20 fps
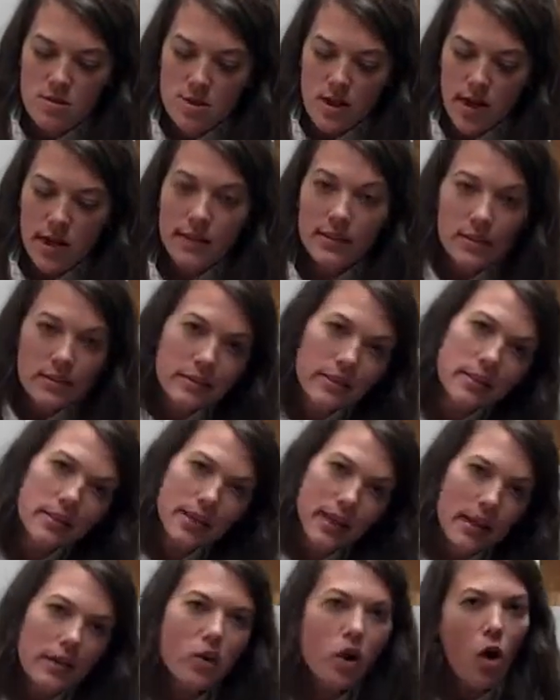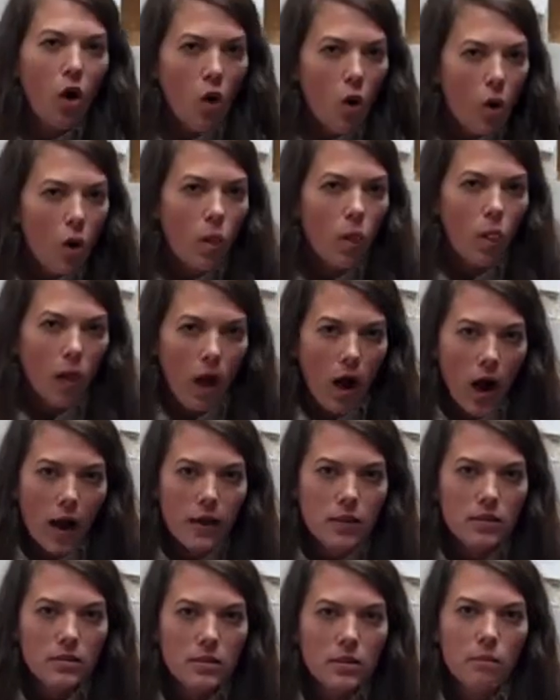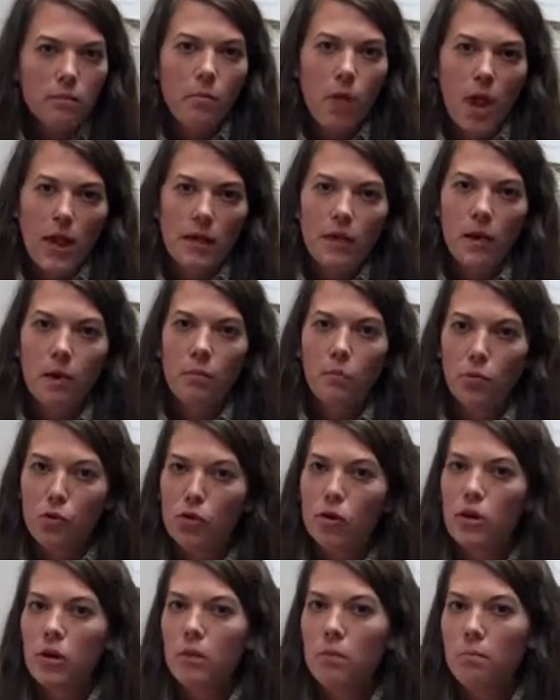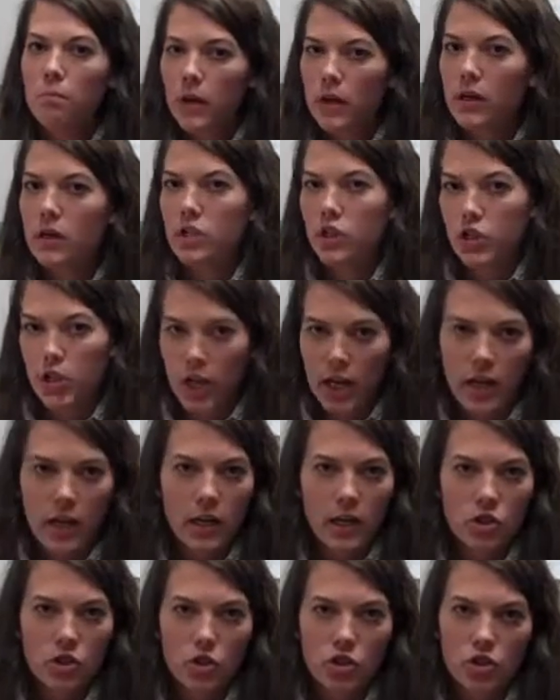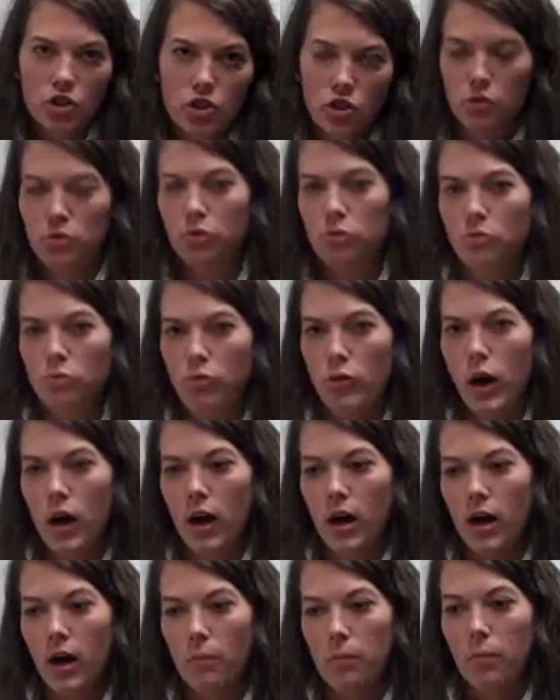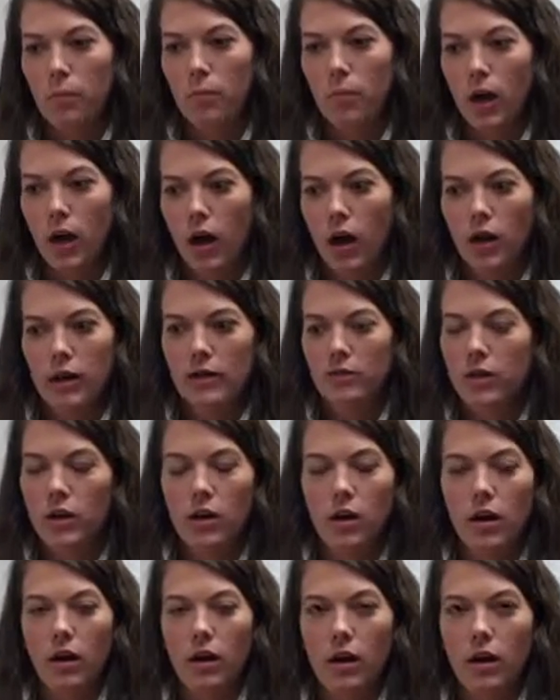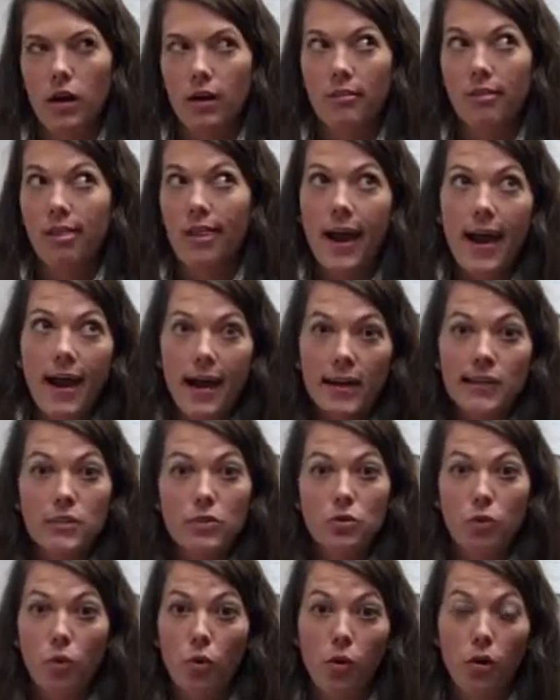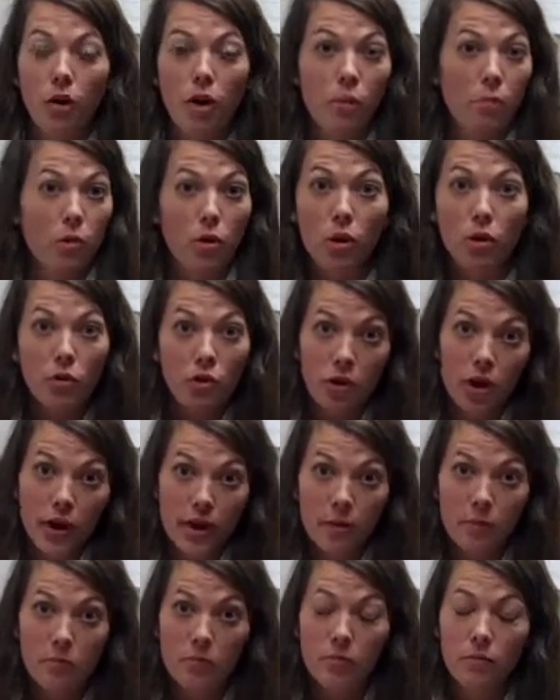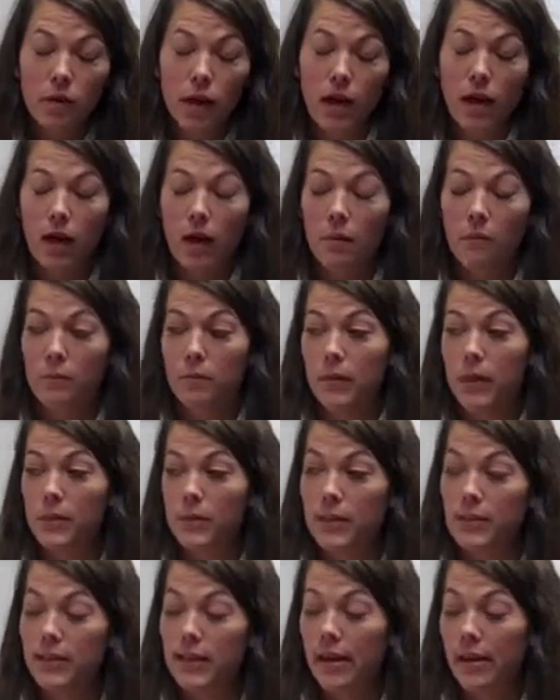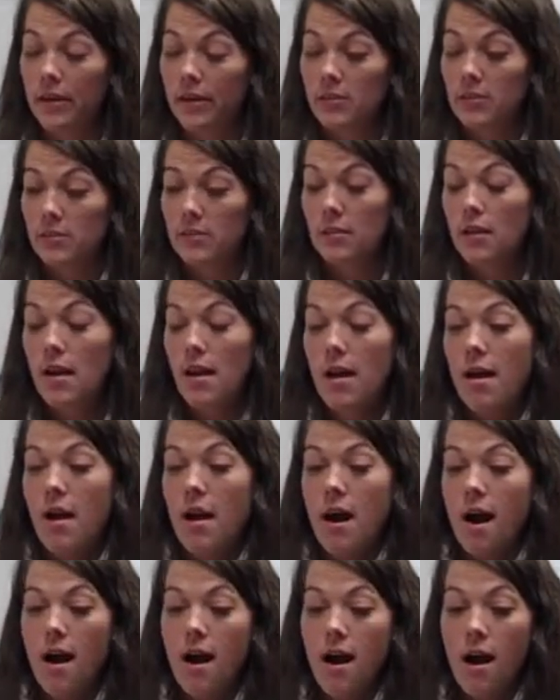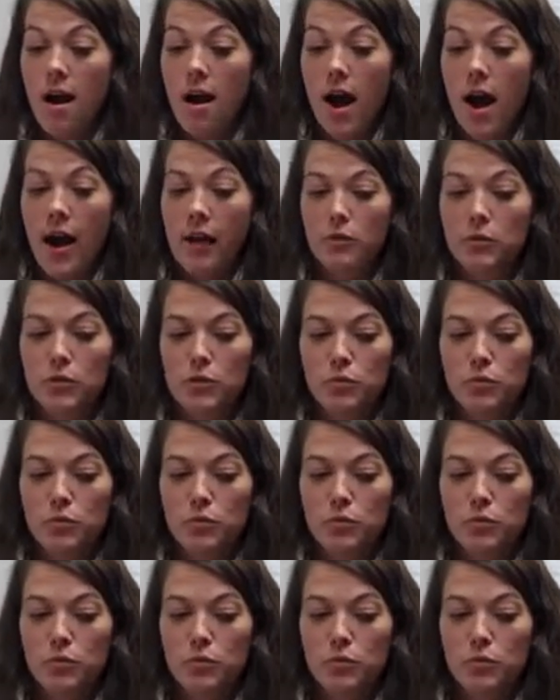it doesn't take a whole lot to make a pretty big change to even a class or a program. In this case, I